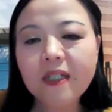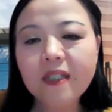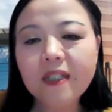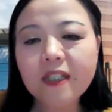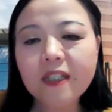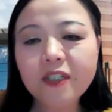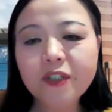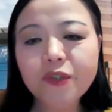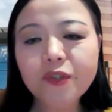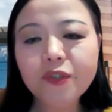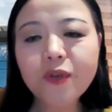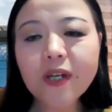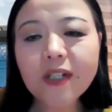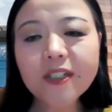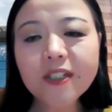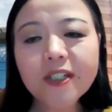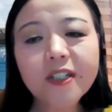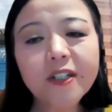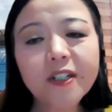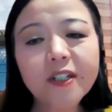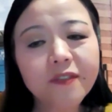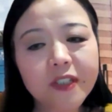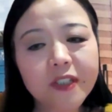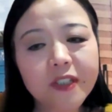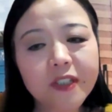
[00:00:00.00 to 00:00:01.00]
The
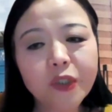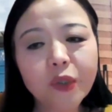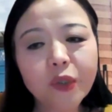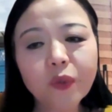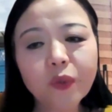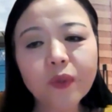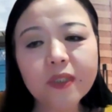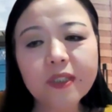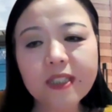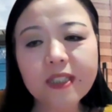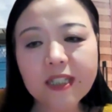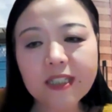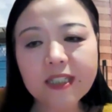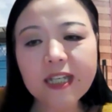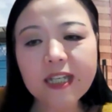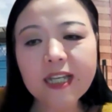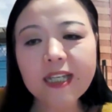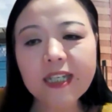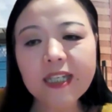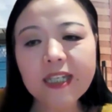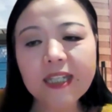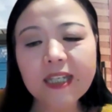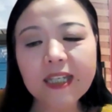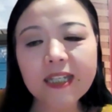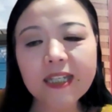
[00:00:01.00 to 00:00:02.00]
structure of the talk
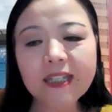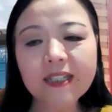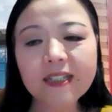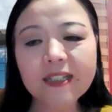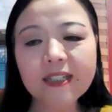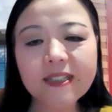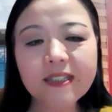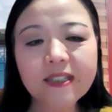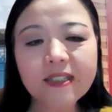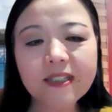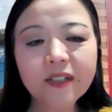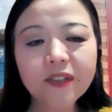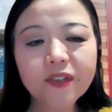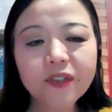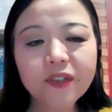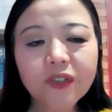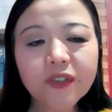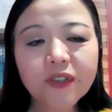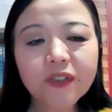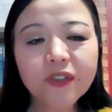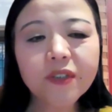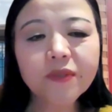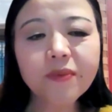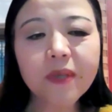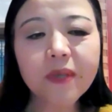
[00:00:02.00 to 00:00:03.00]
today is
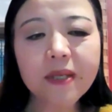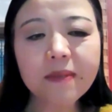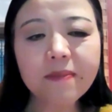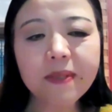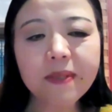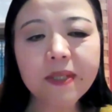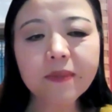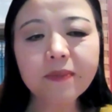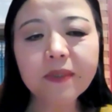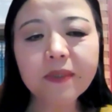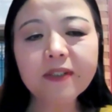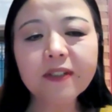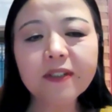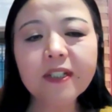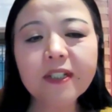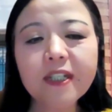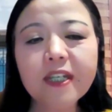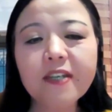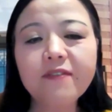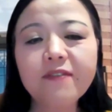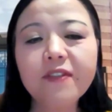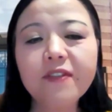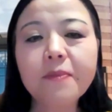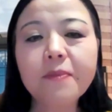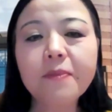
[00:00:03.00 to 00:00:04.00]
Dr. Raby will
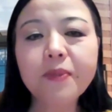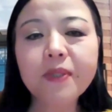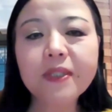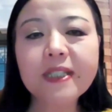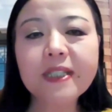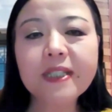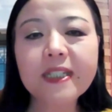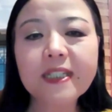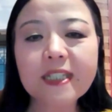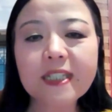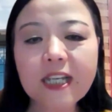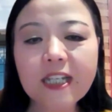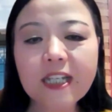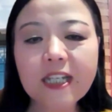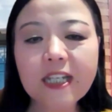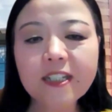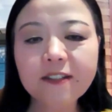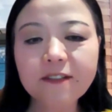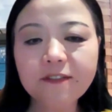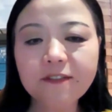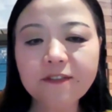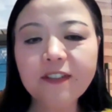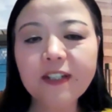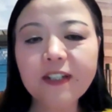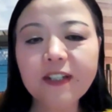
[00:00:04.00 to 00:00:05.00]
give a
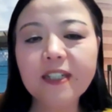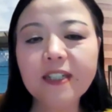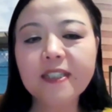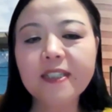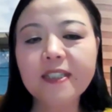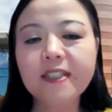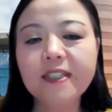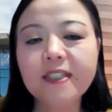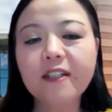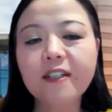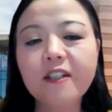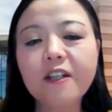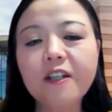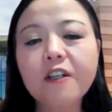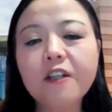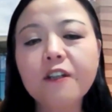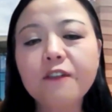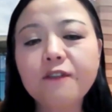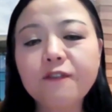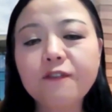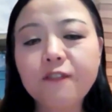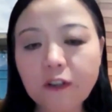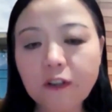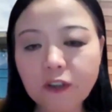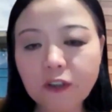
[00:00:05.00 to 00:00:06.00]
presentation first,
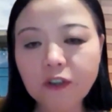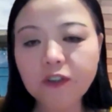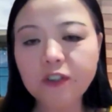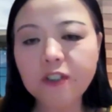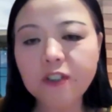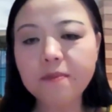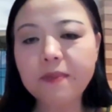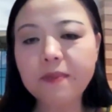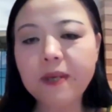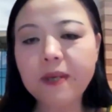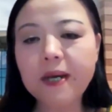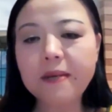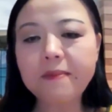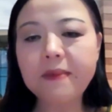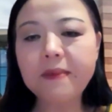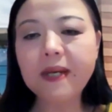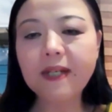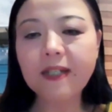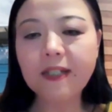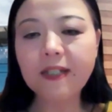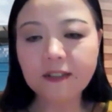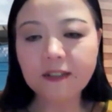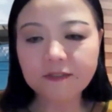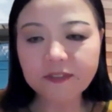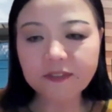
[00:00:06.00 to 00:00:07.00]
followed by
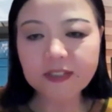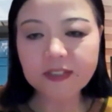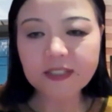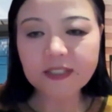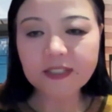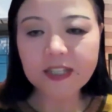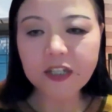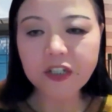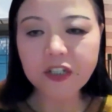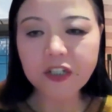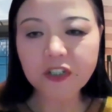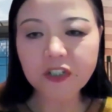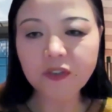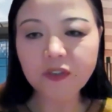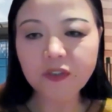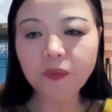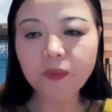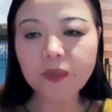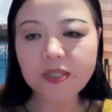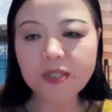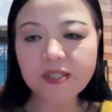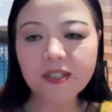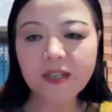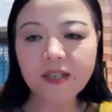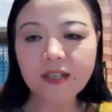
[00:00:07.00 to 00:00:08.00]
my conversation
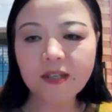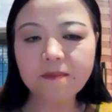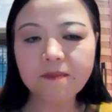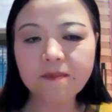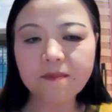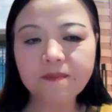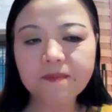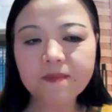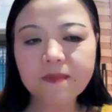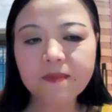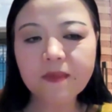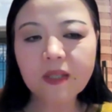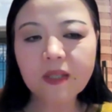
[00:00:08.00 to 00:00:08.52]
with him.